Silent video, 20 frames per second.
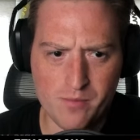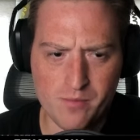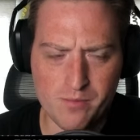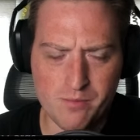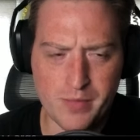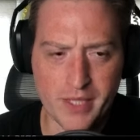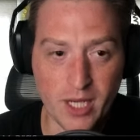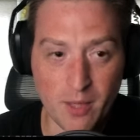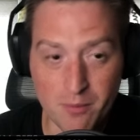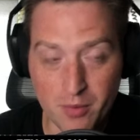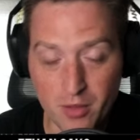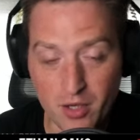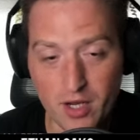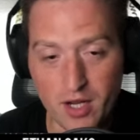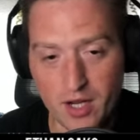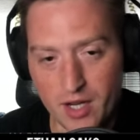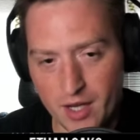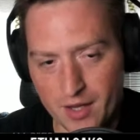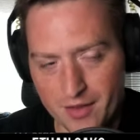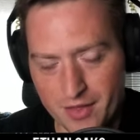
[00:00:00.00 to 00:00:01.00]
pick up. A,
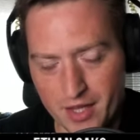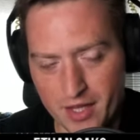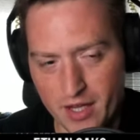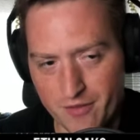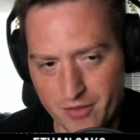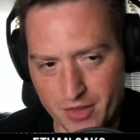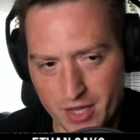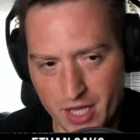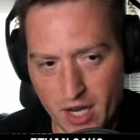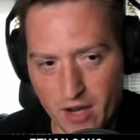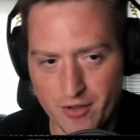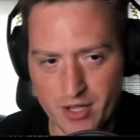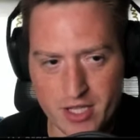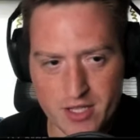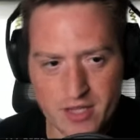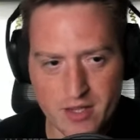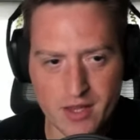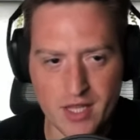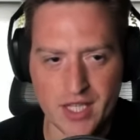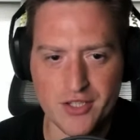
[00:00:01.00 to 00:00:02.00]
I think the obvious
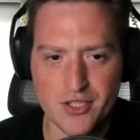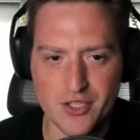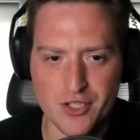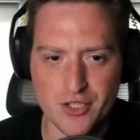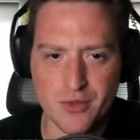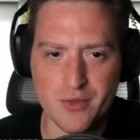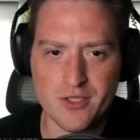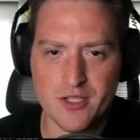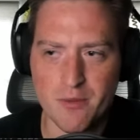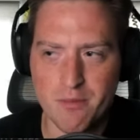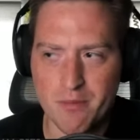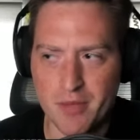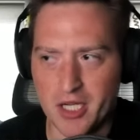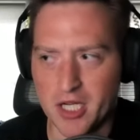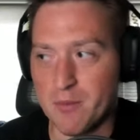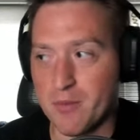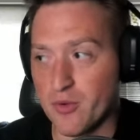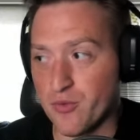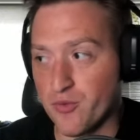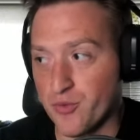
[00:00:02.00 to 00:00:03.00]
thing to do is to pick
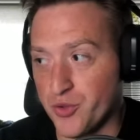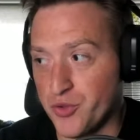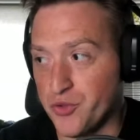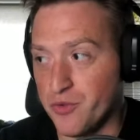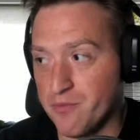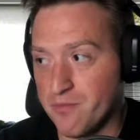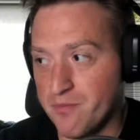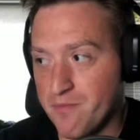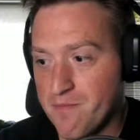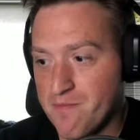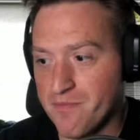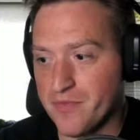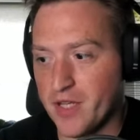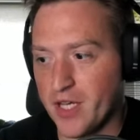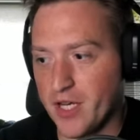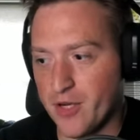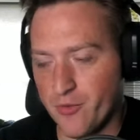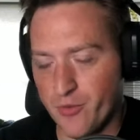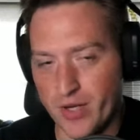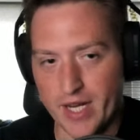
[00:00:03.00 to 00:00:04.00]
up a room
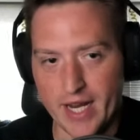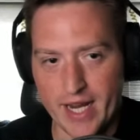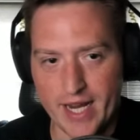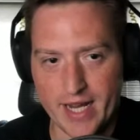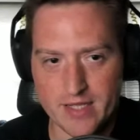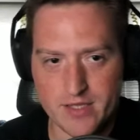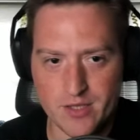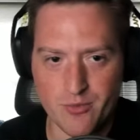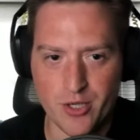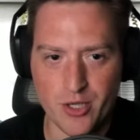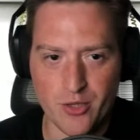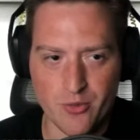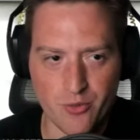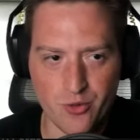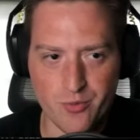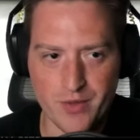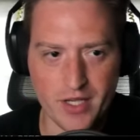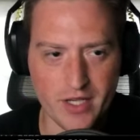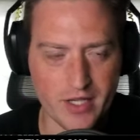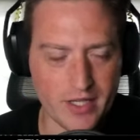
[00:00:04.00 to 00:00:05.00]
and recast it. Right, a
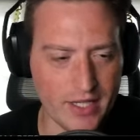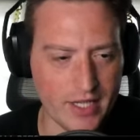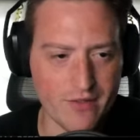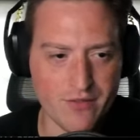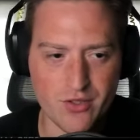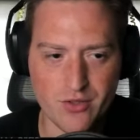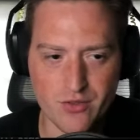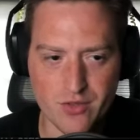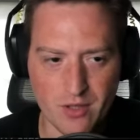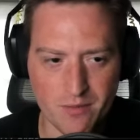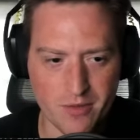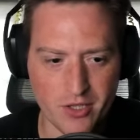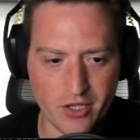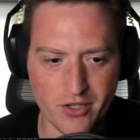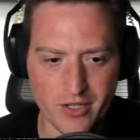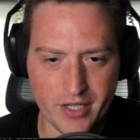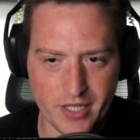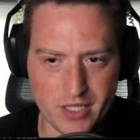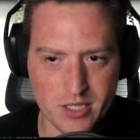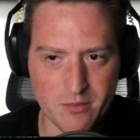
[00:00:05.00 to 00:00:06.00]
room that gives you something on
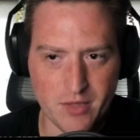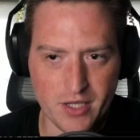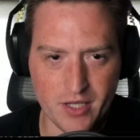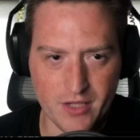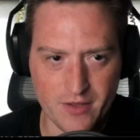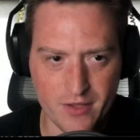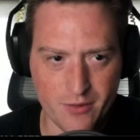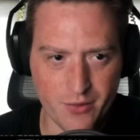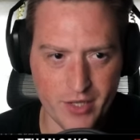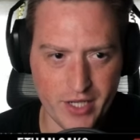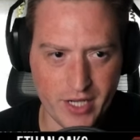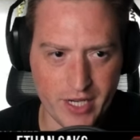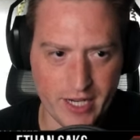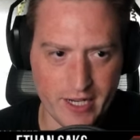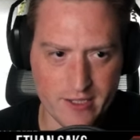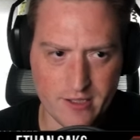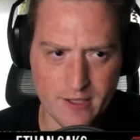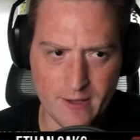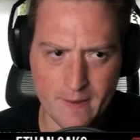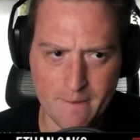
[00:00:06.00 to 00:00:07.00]
ETB and then
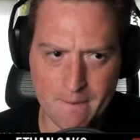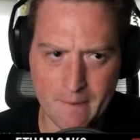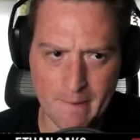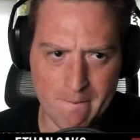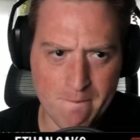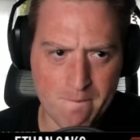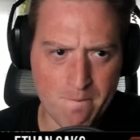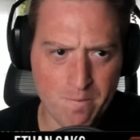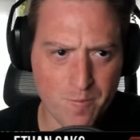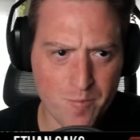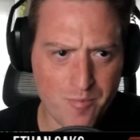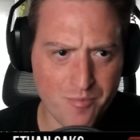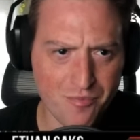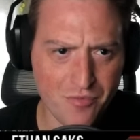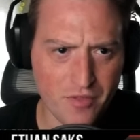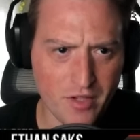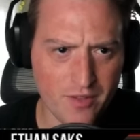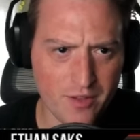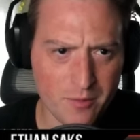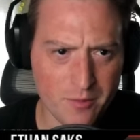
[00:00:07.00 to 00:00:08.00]
recast it, but.
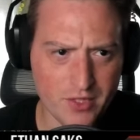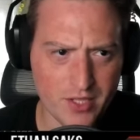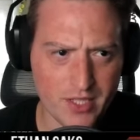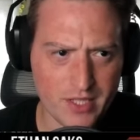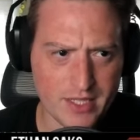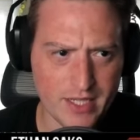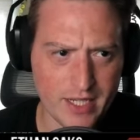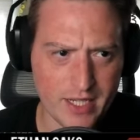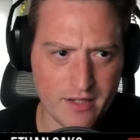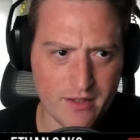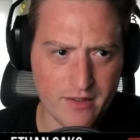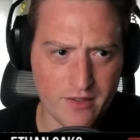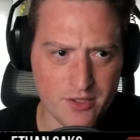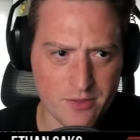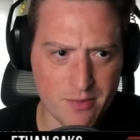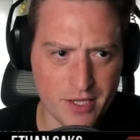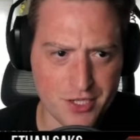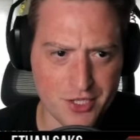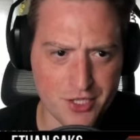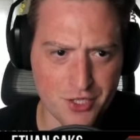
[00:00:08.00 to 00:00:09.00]
I'm just going to take it. There's
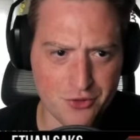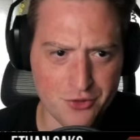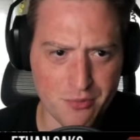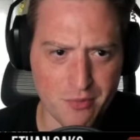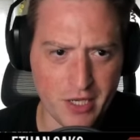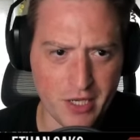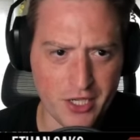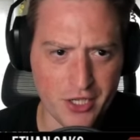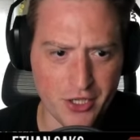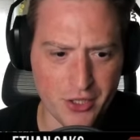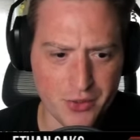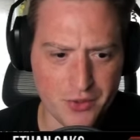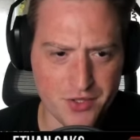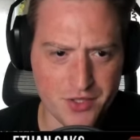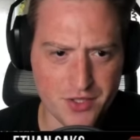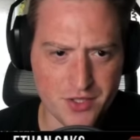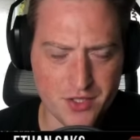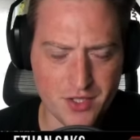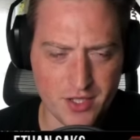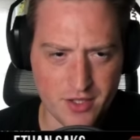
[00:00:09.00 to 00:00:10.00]
my Sheltered by
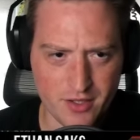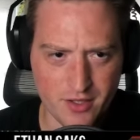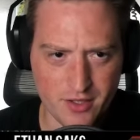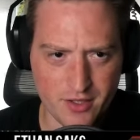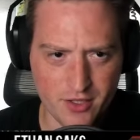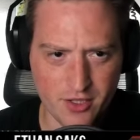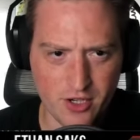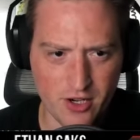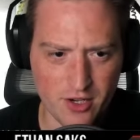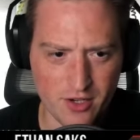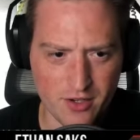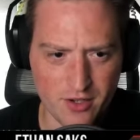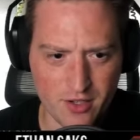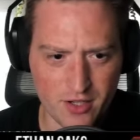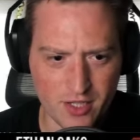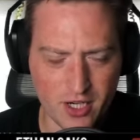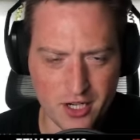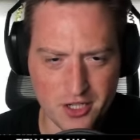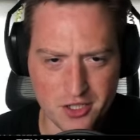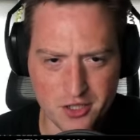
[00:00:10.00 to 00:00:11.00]
Ghosts, a, a, card, a
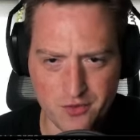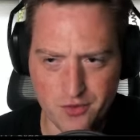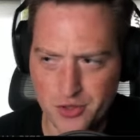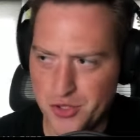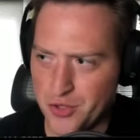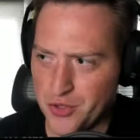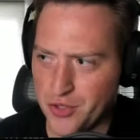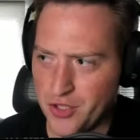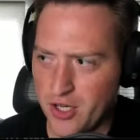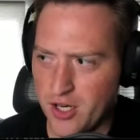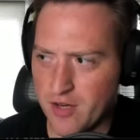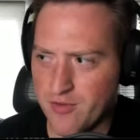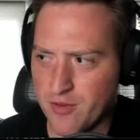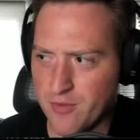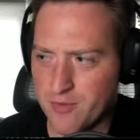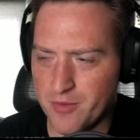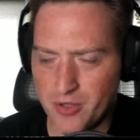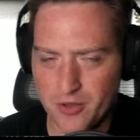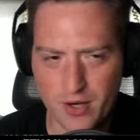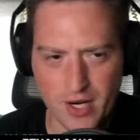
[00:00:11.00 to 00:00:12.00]
controversial card from
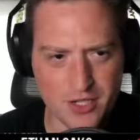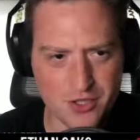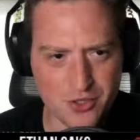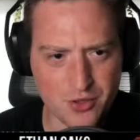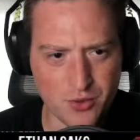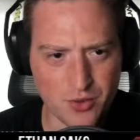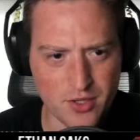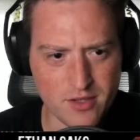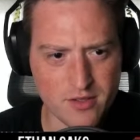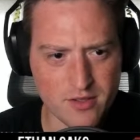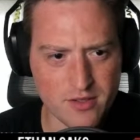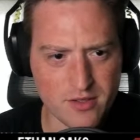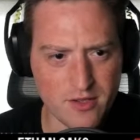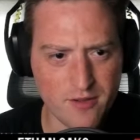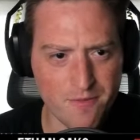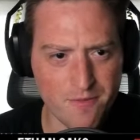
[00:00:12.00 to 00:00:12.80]
the Crash Course